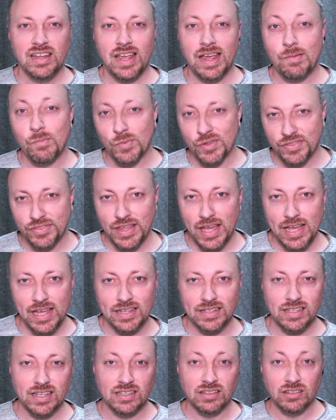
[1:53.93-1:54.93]
and with
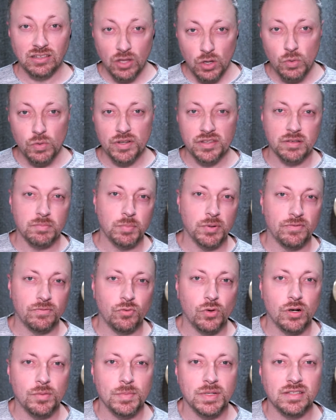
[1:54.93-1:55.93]
that can lower the
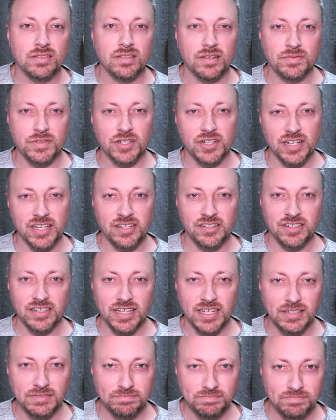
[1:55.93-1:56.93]
performance of your
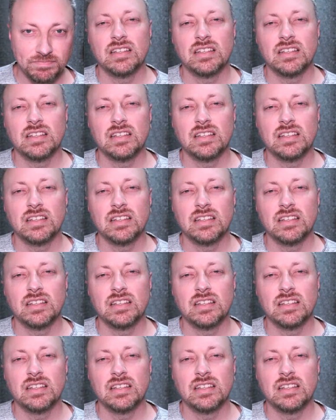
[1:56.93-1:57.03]
internet.